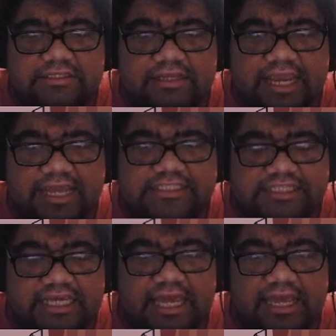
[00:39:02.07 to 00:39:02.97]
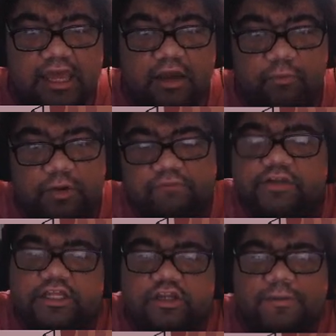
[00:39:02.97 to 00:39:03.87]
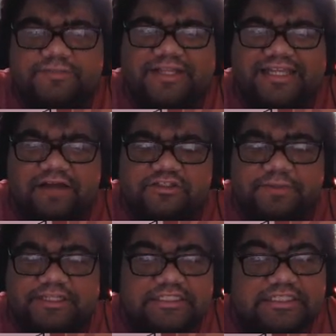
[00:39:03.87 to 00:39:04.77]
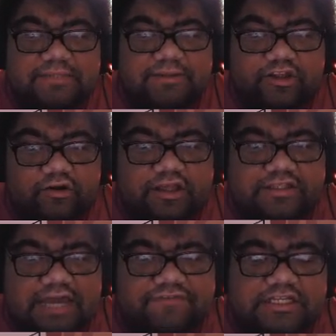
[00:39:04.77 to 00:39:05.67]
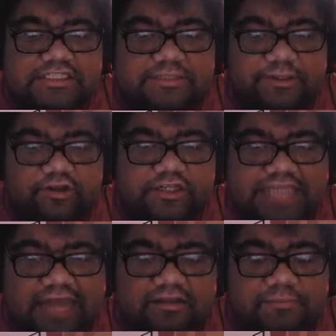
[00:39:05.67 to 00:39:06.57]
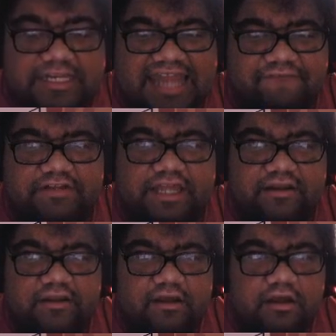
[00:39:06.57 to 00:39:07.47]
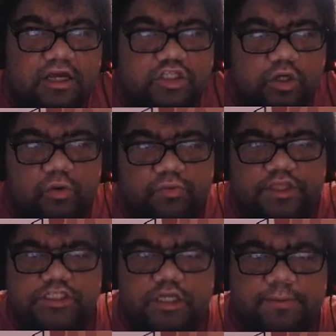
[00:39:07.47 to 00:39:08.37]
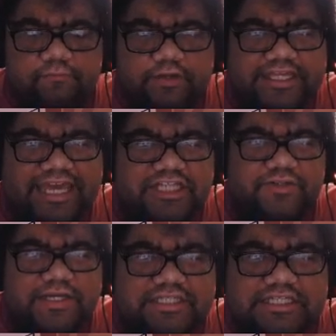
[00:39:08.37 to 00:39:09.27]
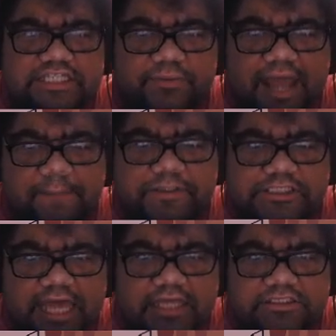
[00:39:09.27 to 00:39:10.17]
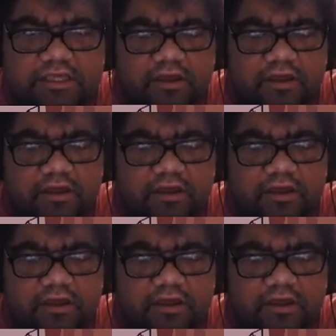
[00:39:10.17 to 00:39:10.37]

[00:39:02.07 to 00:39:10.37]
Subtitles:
it seems. We didn't really know much about the council, but it definitely doesn't seem like they're exactly benevolent. So this is going to be really interesting to see what happens next.